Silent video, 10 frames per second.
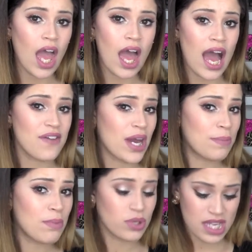I've had
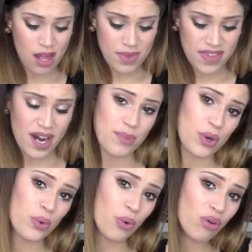people tell me that I'm a
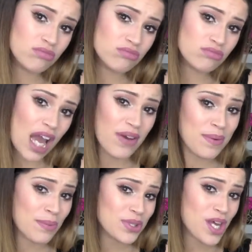cool. I've had
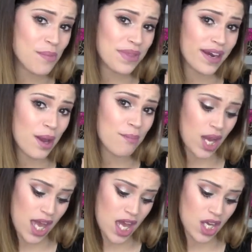people tell me that I'm
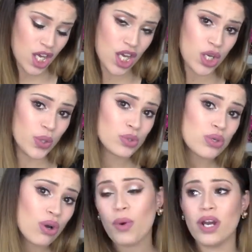a
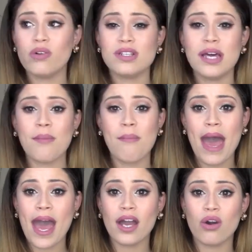neutral. When I go to like
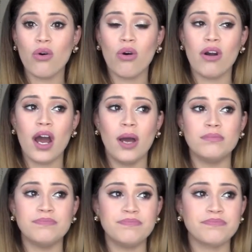MAC or
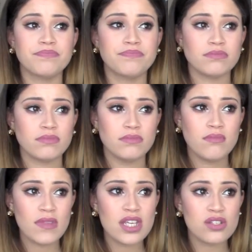
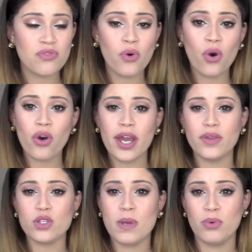Sephora and
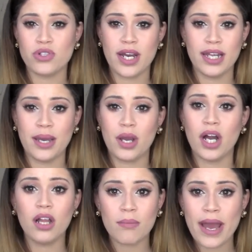those people try to like
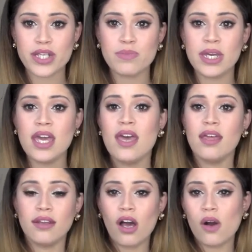color match me,
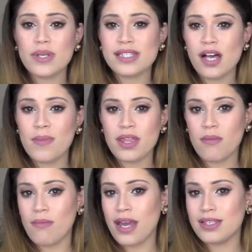they always tell me that
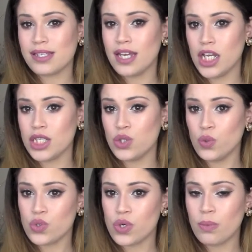my skin is
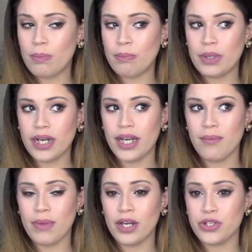neutral, but
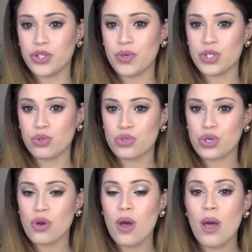my undertone is
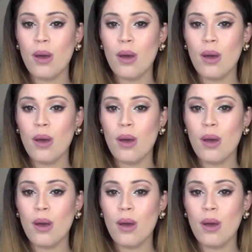neutral.